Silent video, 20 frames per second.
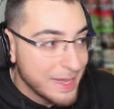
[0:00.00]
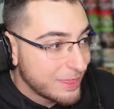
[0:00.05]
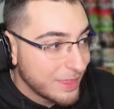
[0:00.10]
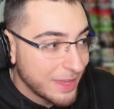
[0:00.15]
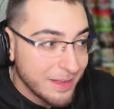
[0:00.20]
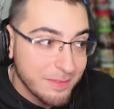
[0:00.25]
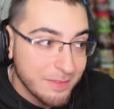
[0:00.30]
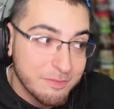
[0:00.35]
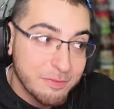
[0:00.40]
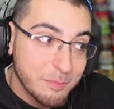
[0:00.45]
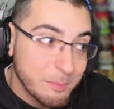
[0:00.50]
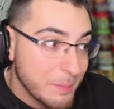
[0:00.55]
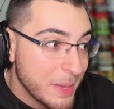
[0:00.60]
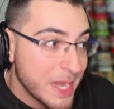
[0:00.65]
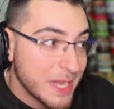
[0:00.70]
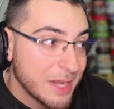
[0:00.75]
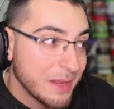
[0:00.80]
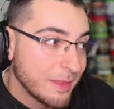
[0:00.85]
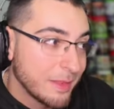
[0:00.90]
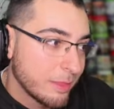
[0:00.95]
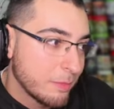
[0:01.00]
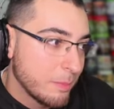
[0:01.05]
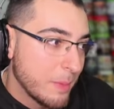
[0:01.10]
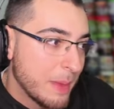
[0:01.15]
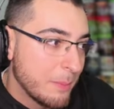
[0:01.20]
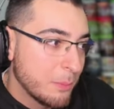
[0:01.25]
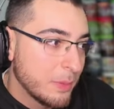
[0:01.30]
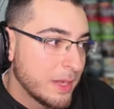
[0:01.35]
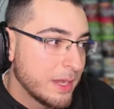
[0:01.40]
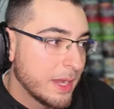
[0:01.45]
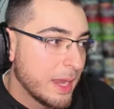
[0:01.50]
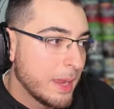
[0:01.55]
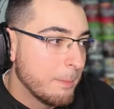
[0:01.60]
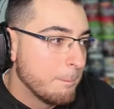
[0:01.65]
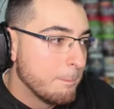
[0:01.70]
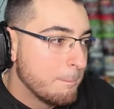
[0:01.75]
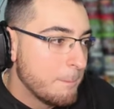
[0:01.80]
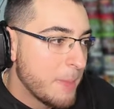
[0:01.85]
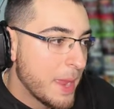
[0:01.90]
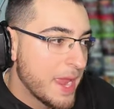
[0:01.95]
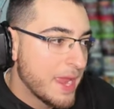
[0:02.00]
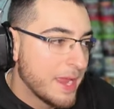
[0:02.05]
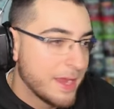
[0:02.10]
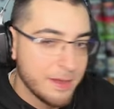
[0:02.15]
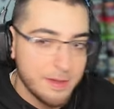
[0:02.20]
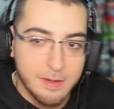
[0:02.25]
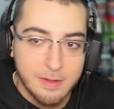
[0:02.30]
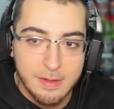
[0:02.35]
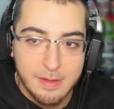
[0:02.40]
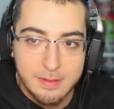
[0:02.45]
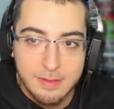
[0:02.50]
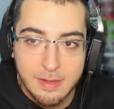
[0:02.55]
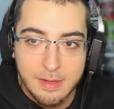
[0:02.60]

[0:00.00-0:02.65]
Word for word: I ain't settling for mid on this map. We're hitting a banger.